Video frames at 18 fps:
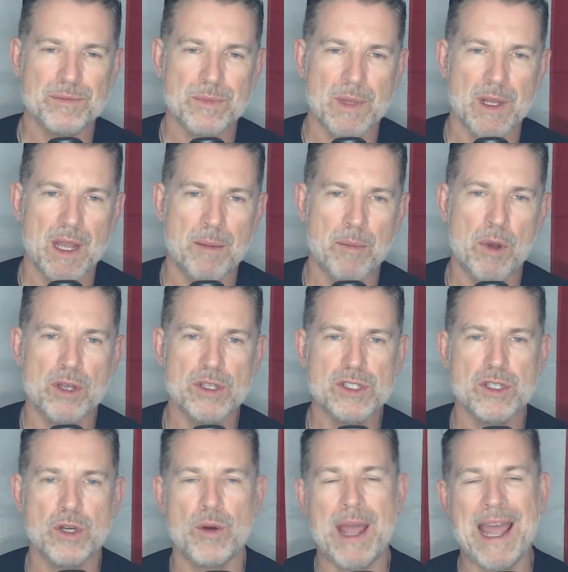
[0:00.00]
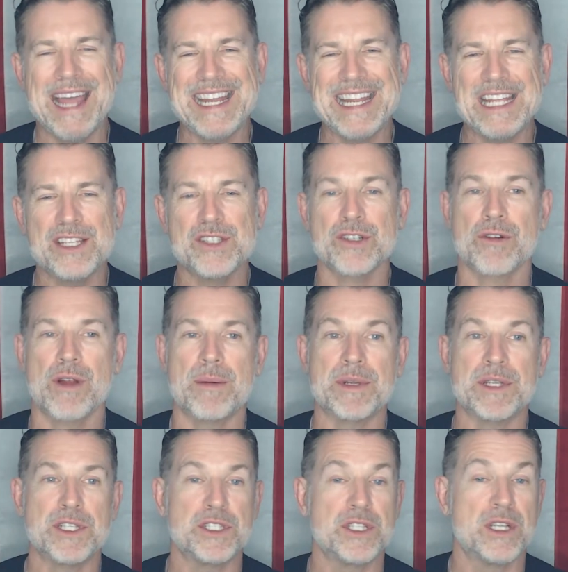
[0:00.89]
I'm also at Instagram
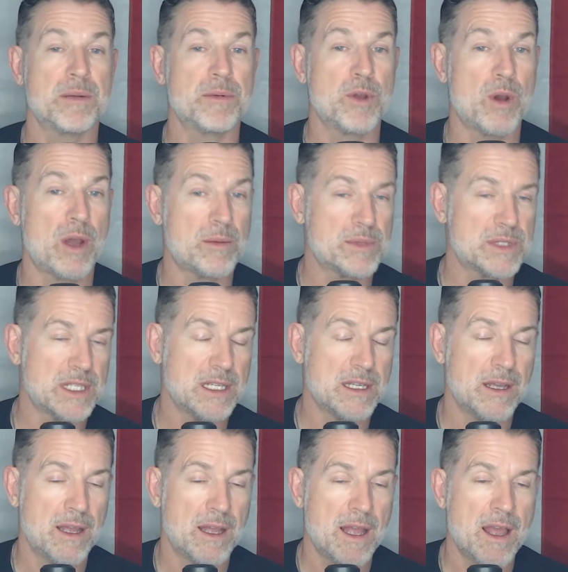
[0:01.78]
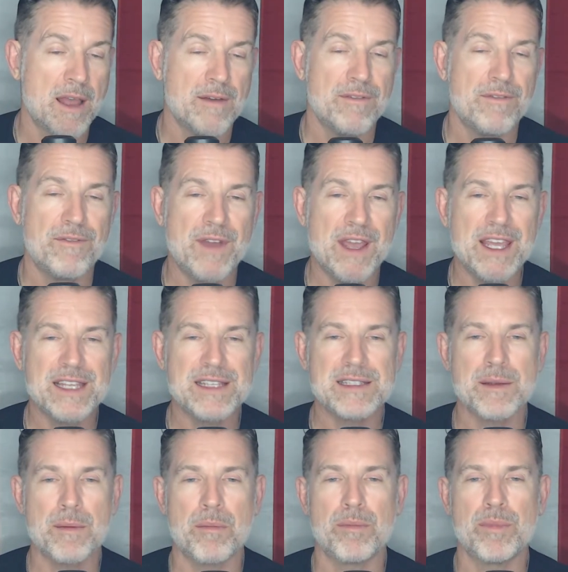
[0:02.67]
at TJWIMZ,
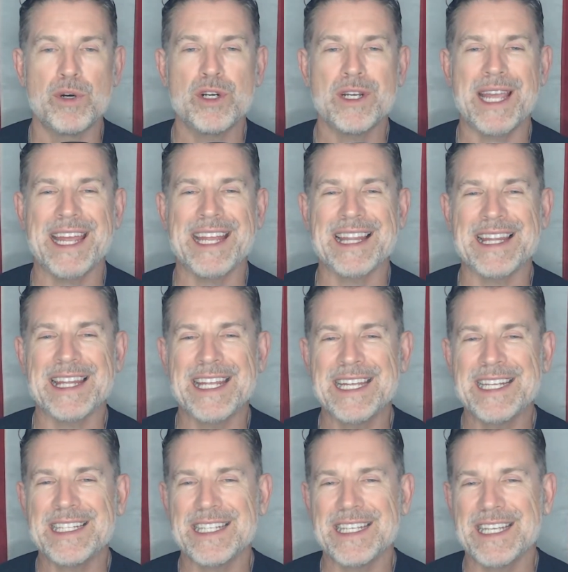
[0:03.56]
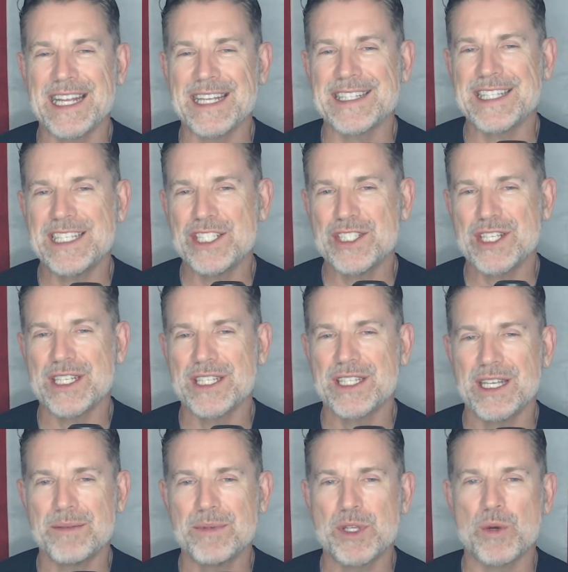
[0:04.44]
Facebook and LinkedIn at
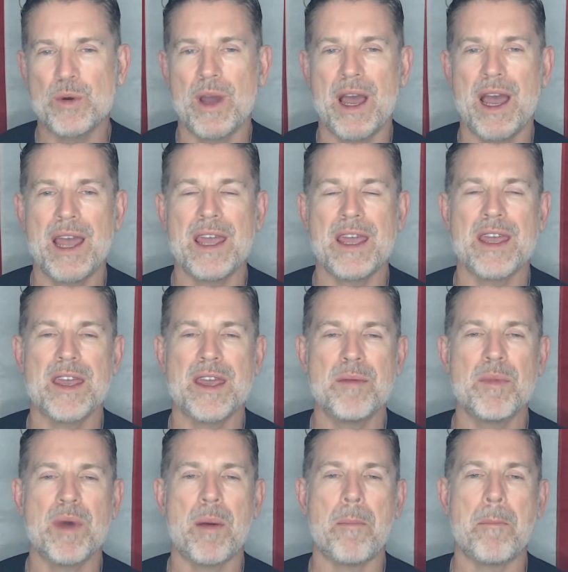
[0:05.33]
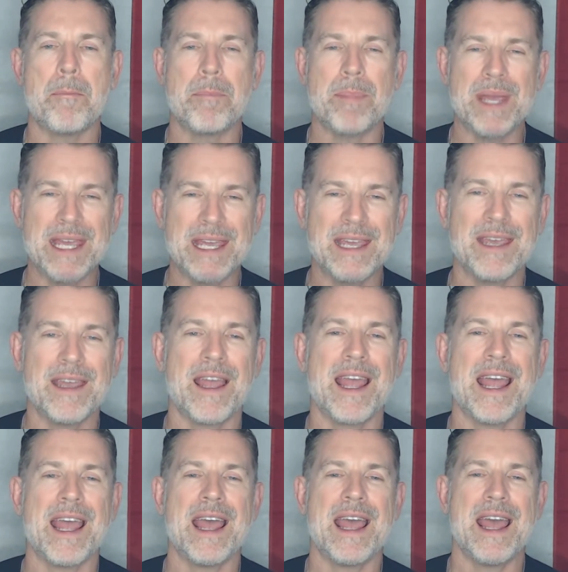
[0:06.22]
TJWIMBS,
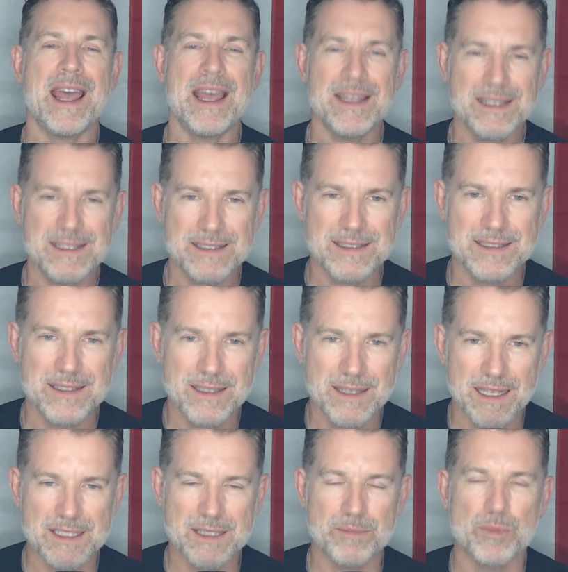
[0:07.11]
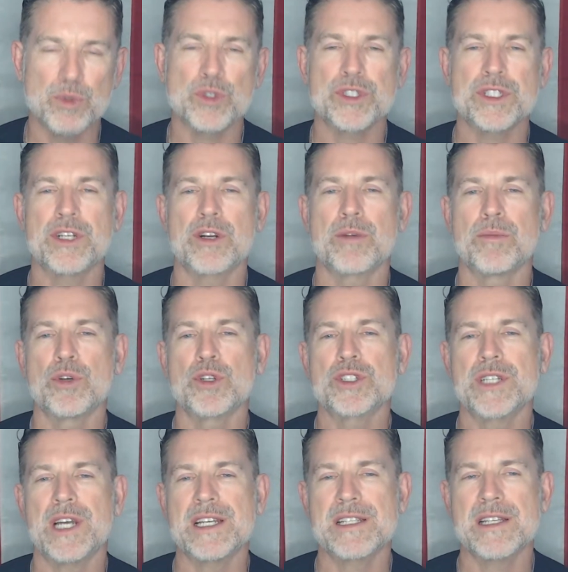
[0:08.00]
as in bullshit or
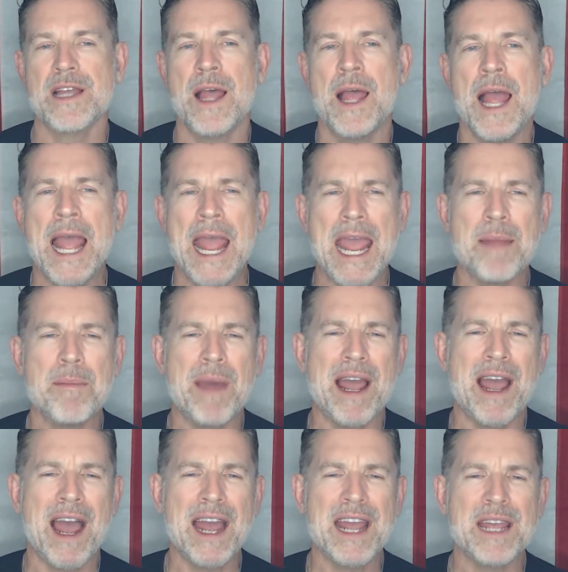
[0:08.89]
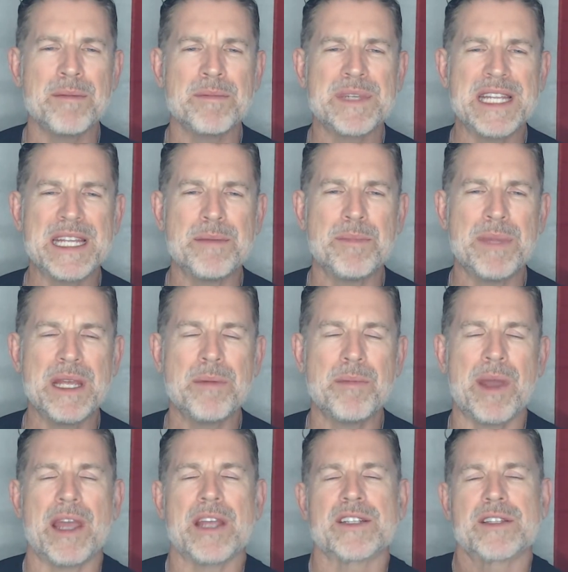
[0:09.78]
bullshizer, and my IMDb
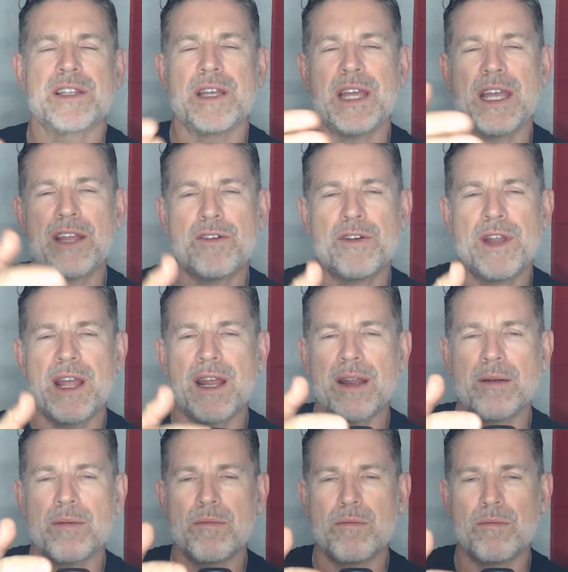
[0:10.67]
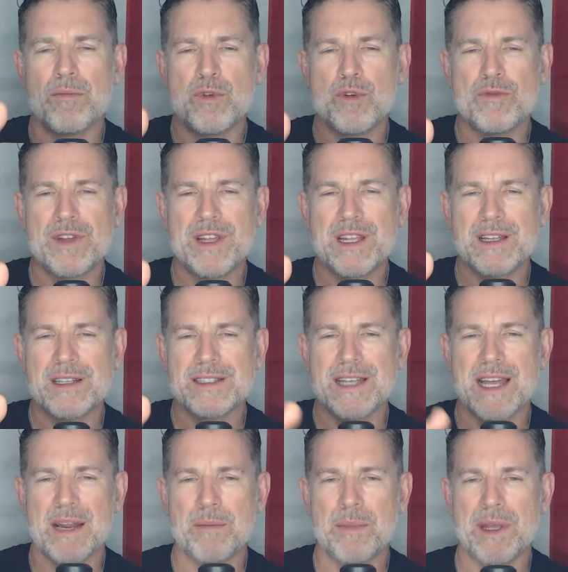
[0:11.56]
page, the Internet Movie
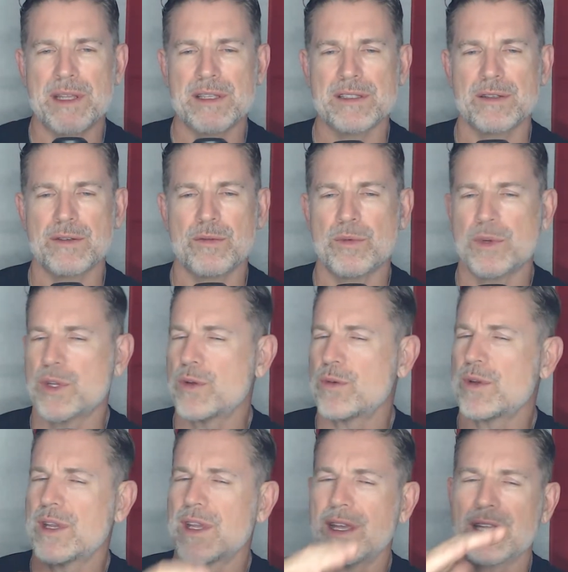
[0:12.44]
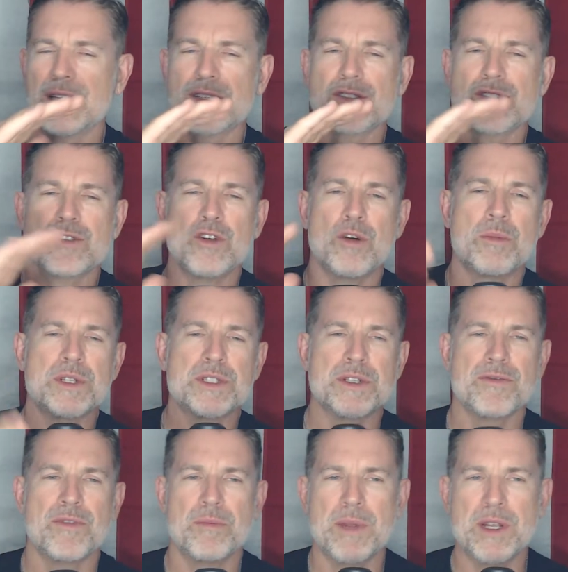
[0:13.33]
Database, where you can get so much
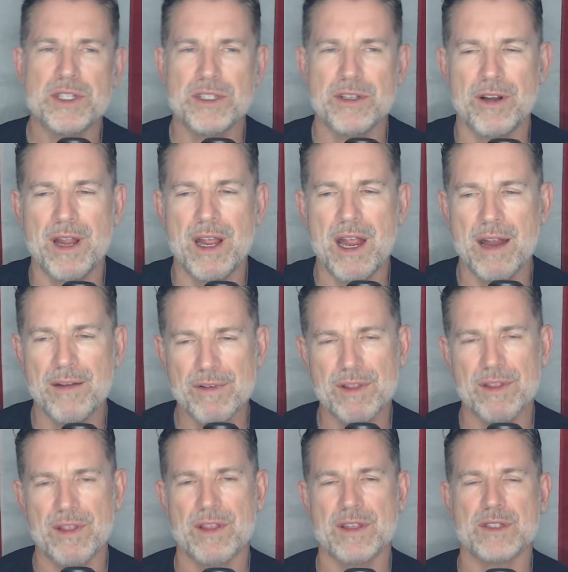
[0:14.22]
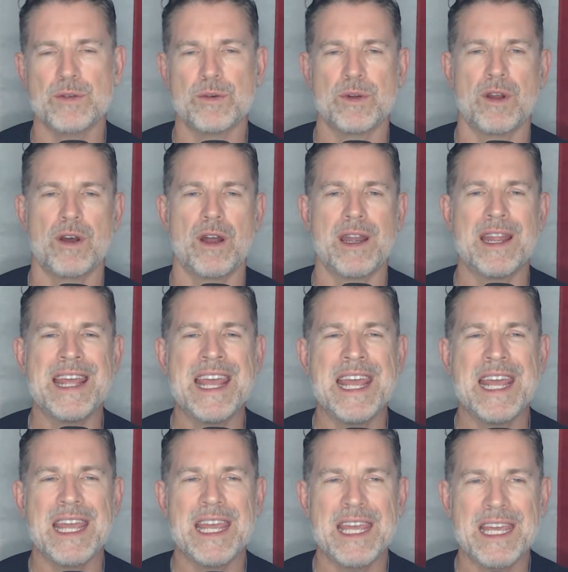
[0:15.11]
information on everything that's going on
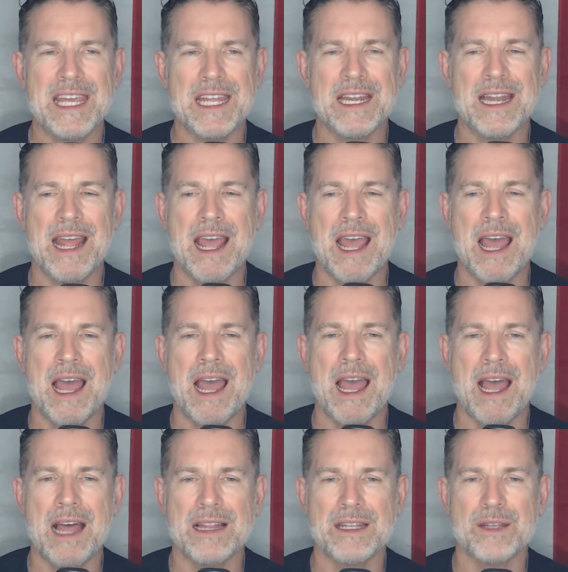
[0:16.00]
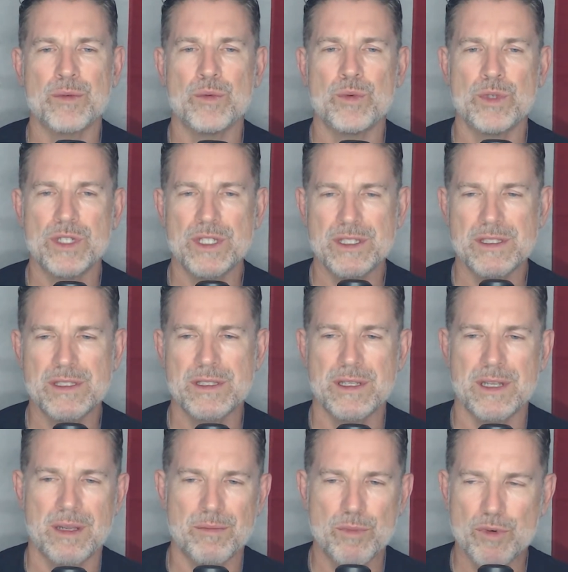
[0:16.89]
in Hollywood's
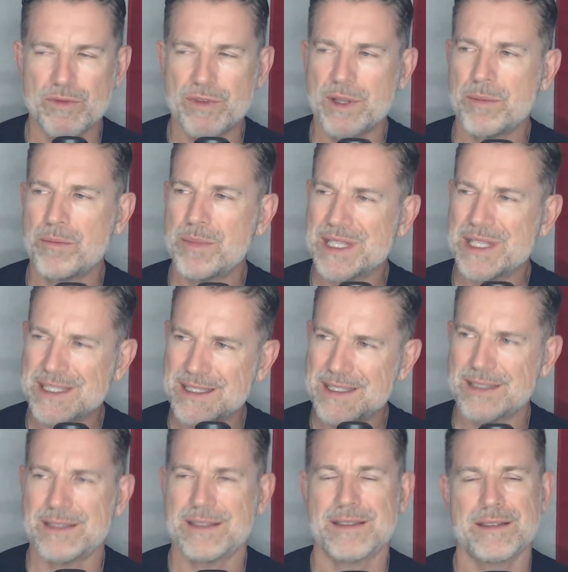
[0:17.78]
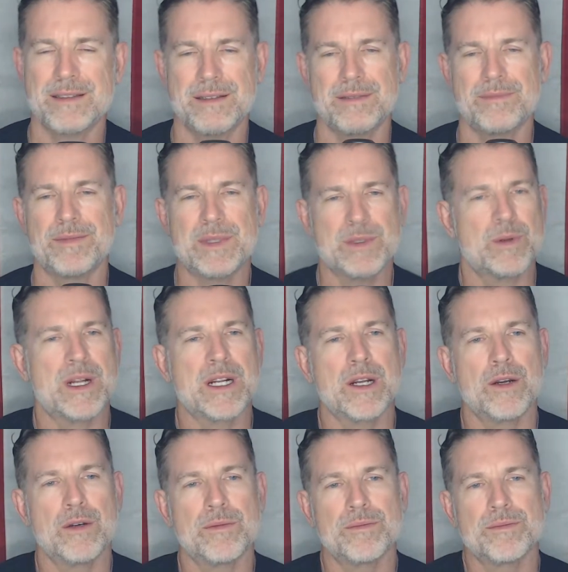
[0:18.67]
and movie business. That's where I
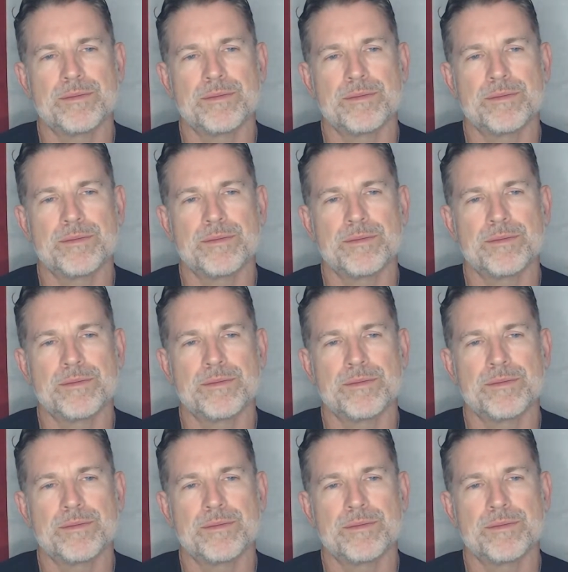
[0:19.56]
go.